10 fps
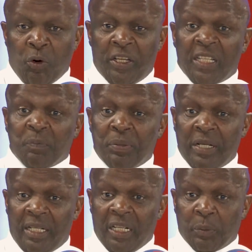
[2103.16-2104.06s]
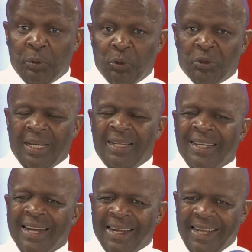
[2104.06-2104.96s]
which is predisposed
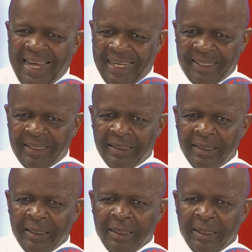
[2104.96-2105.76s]
and inclined